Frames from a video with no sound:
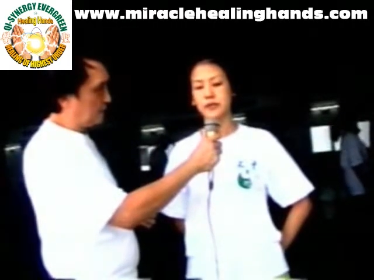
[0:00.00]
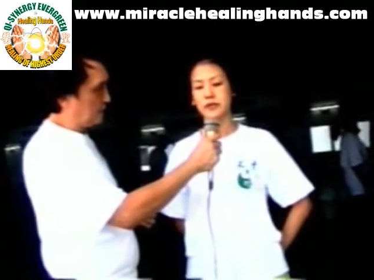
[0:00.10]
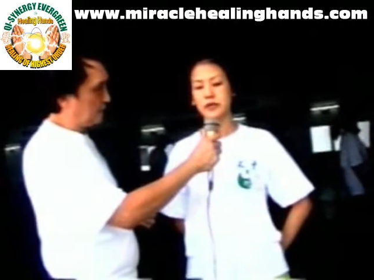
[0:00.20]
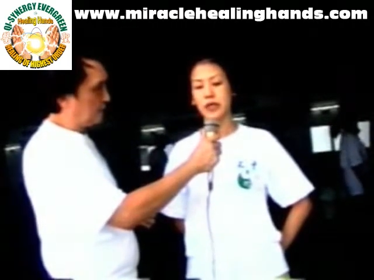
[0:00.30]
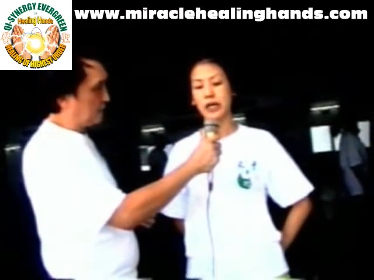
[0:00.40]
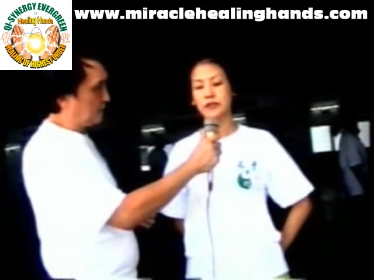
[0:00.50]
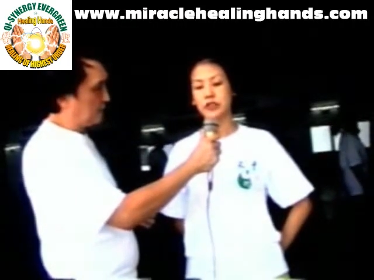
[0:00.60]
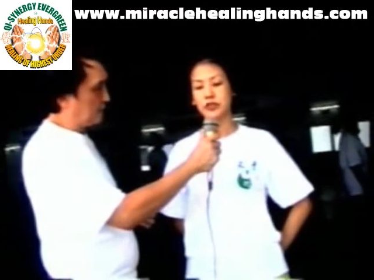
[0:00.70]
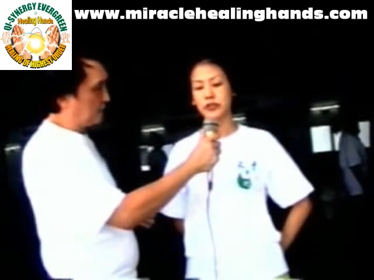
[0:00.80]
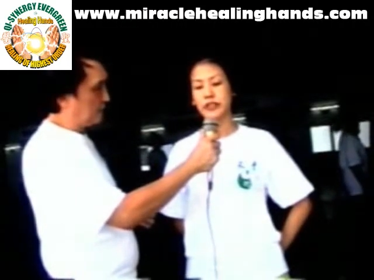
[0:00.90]
Speaker 1: You know,
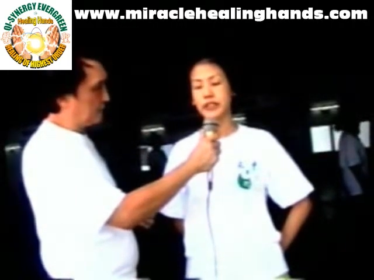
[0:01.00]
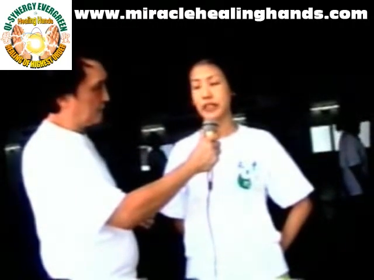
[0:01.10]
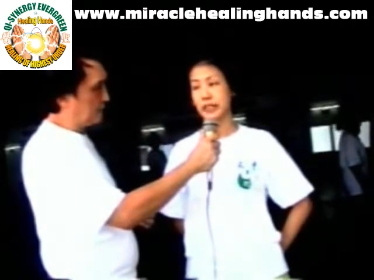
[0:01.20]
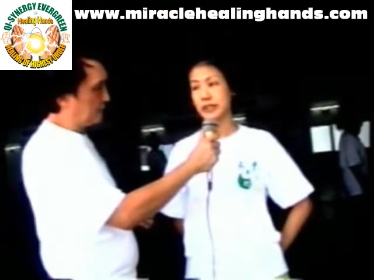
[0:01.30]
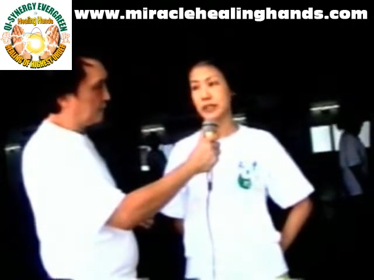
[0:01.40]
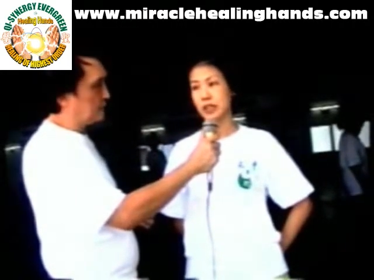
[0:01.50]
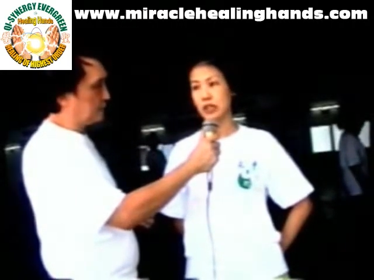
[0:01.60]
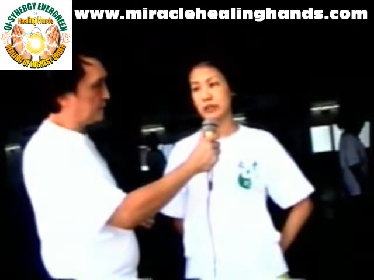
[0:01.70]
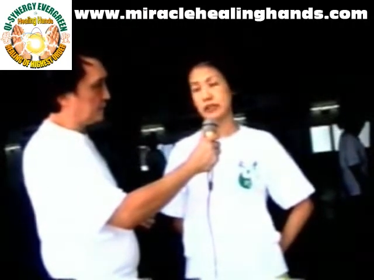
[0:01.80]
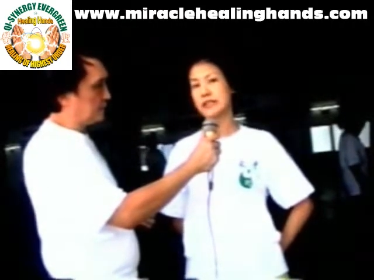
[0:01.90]
after three days,
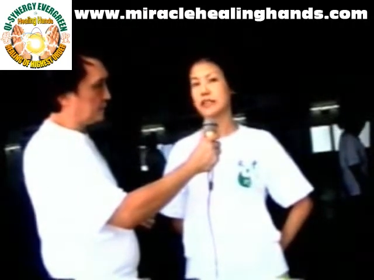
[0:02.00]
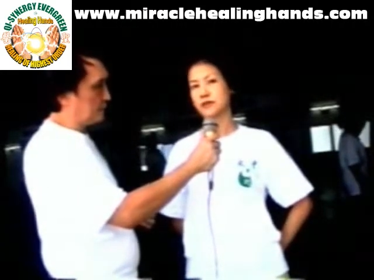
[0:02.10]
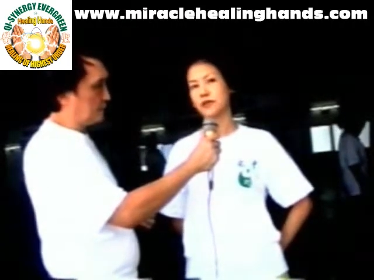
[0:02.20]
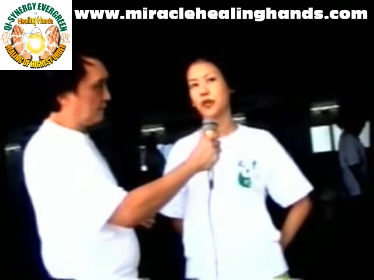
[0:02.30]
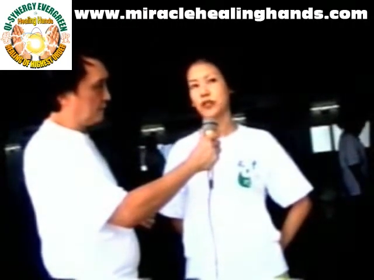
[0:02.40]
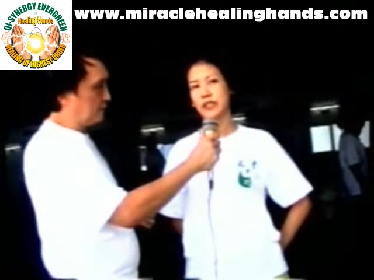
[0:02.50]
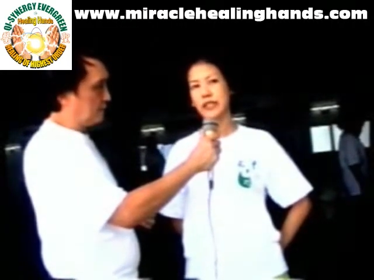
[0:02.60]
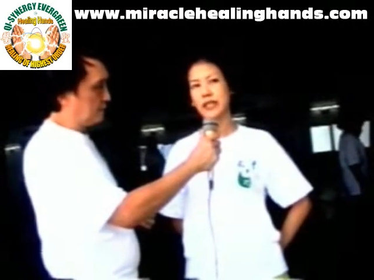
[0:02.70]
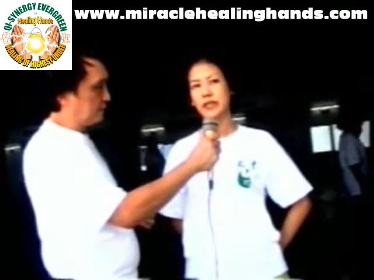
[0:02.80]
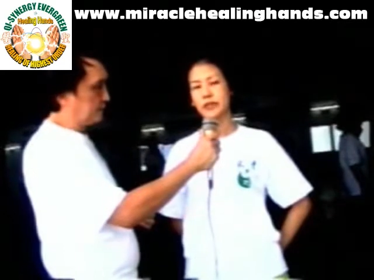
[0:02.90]
uh, this is fourth
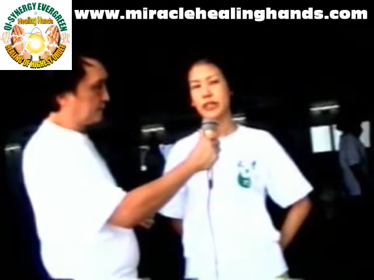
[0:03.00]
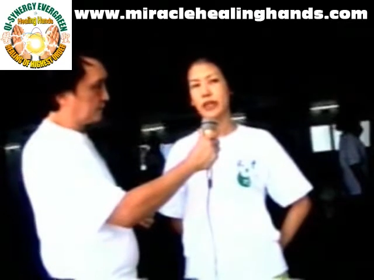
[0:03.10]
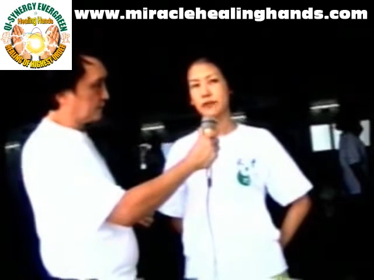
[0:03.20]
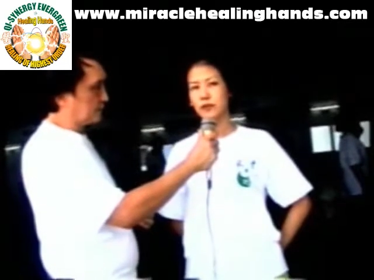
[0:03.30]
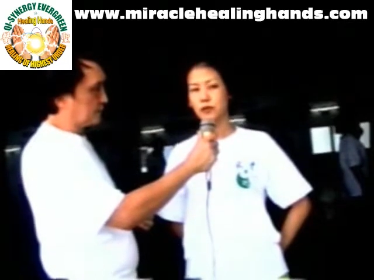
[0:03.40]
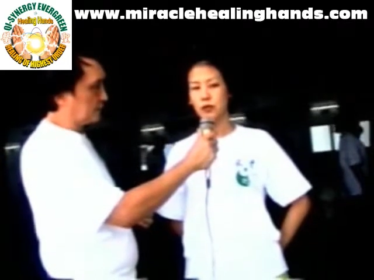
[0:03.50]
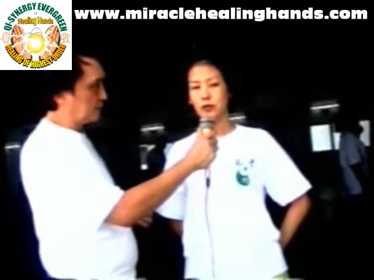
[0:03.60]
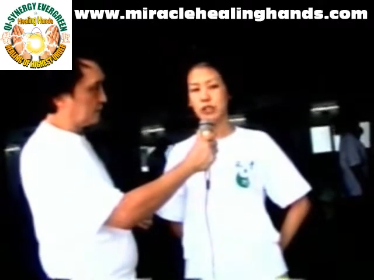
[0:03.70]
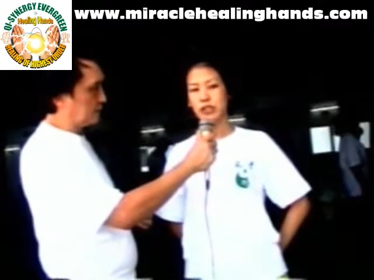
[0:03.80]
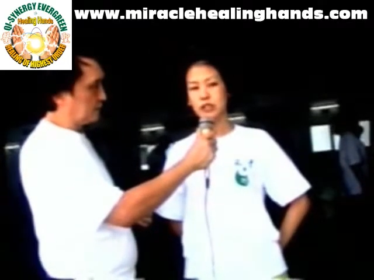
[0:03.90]
day now. Okay, after
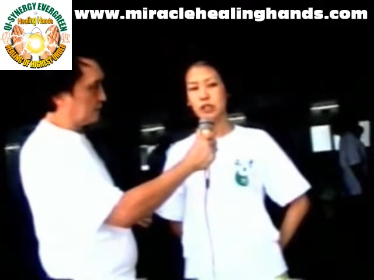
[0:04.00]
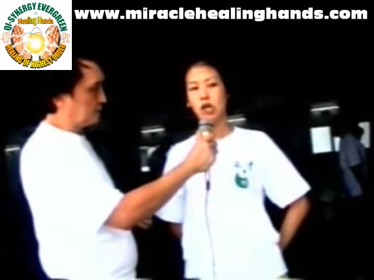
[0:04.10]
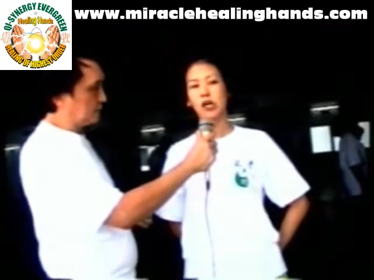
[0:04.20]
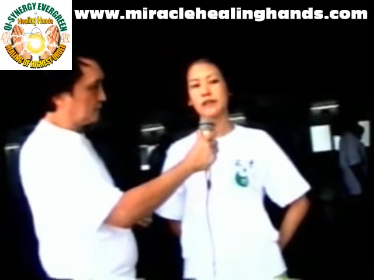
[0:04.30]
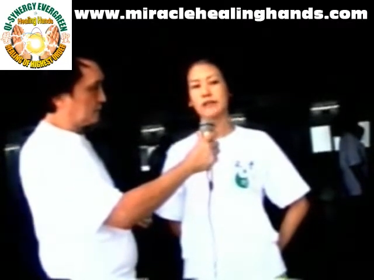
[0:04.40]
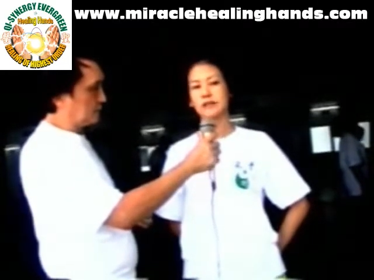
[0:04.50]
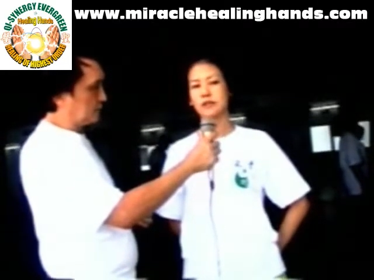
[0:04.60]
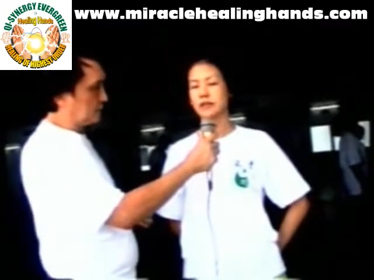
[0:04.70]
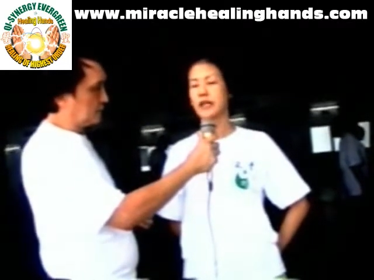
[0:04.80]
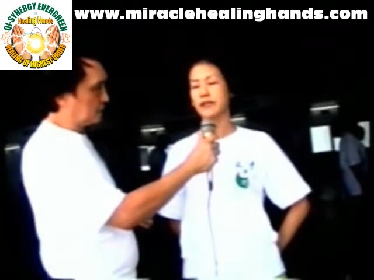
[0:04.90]
four days course,
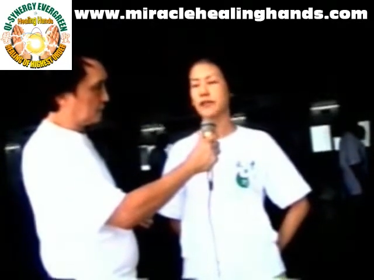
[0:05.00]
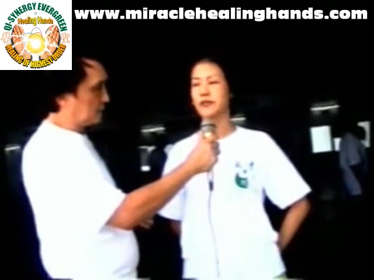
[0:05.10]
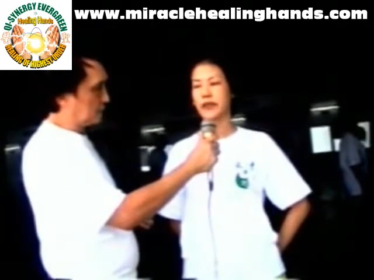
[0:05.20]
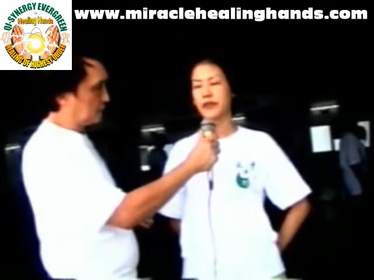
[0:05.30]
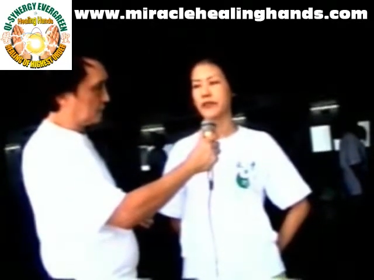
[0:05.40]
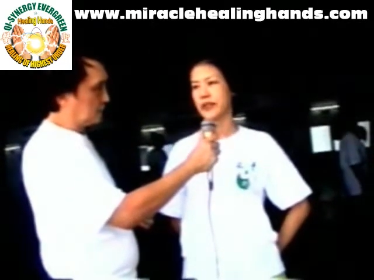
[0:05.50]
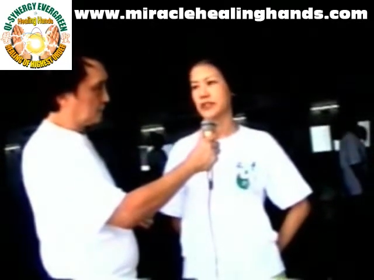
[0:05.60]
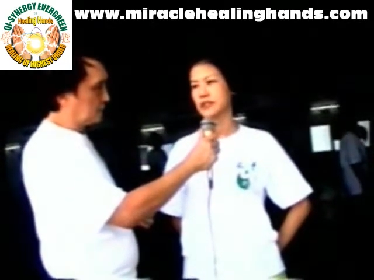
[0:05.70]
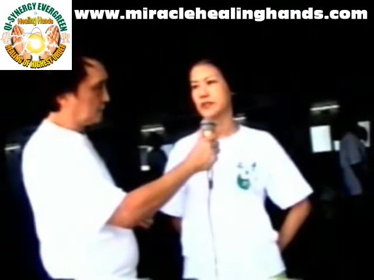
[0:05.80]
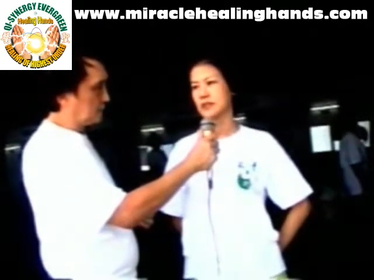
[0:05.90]
you know, I feel very
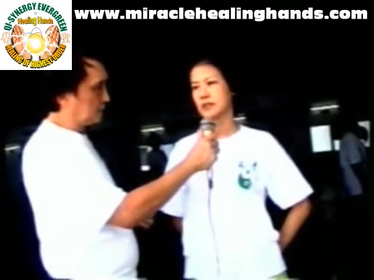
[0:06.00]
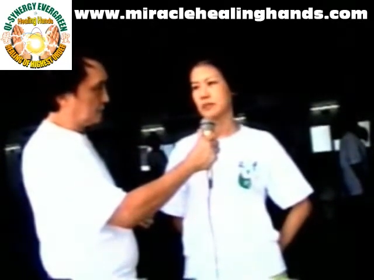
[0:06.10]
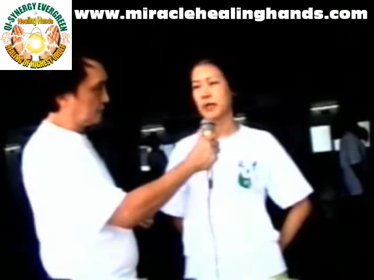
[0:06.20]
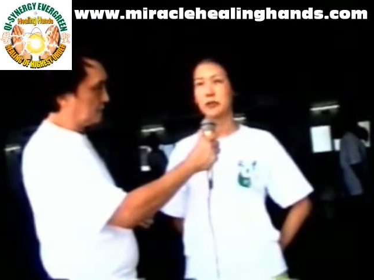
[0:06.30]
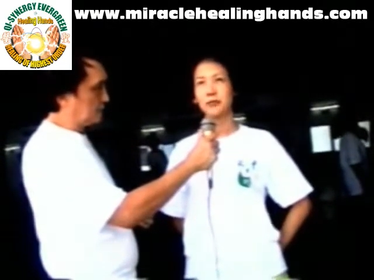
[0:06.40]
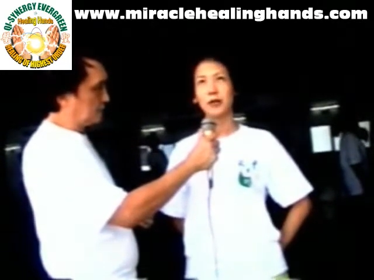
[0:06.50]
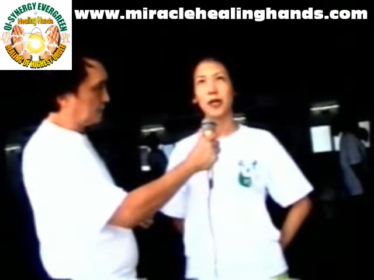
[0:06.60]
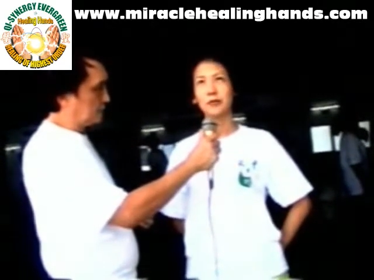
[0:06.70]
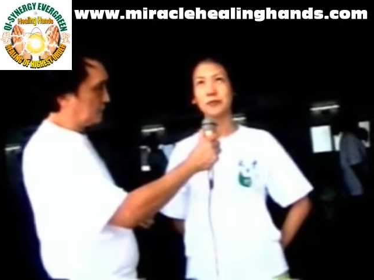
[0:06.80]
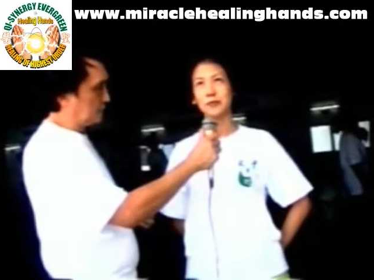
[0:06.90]
fresh. But I don't know
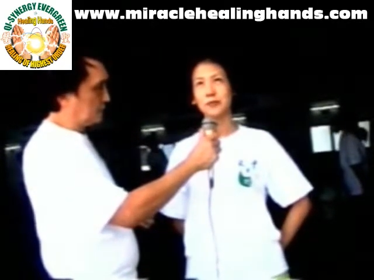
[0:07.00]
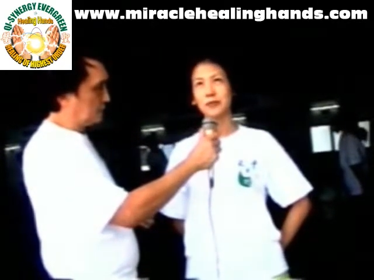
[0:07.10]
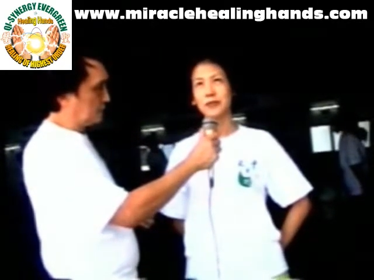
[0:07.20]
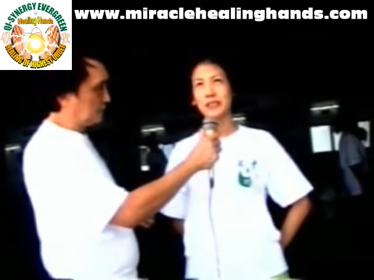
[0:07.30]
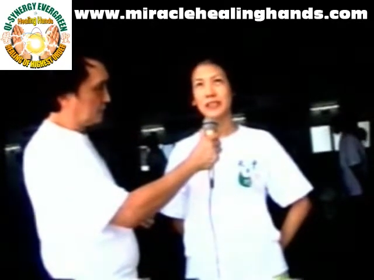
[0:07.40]
how to